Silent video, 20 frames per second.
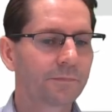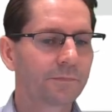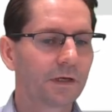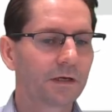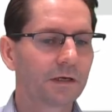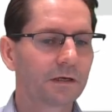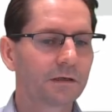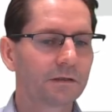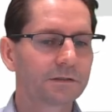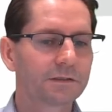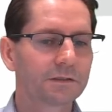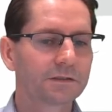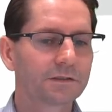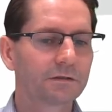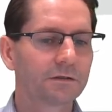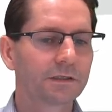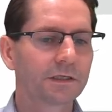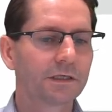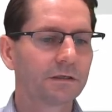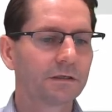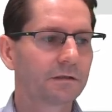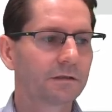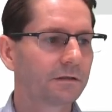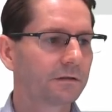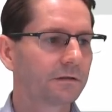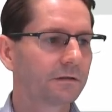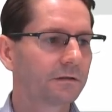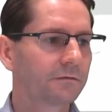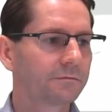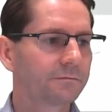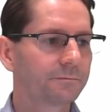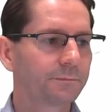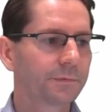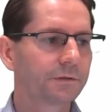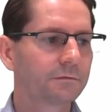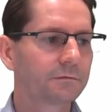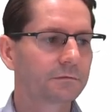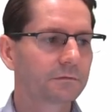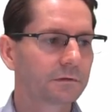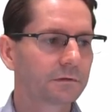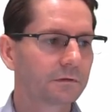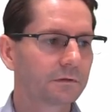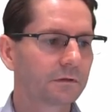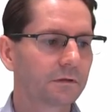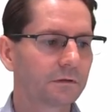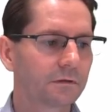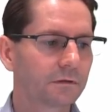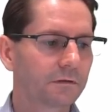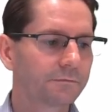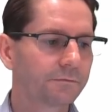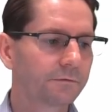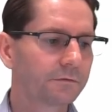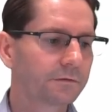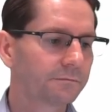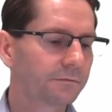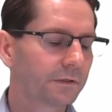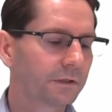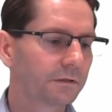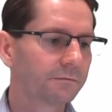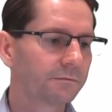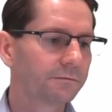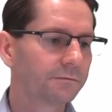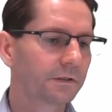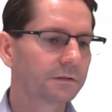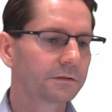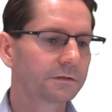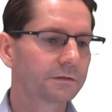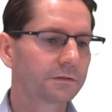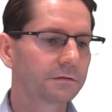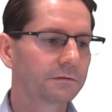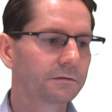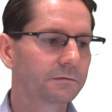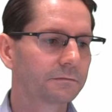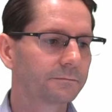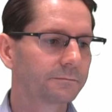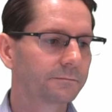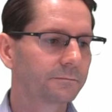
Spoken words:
They're just showing here that they've built a future value function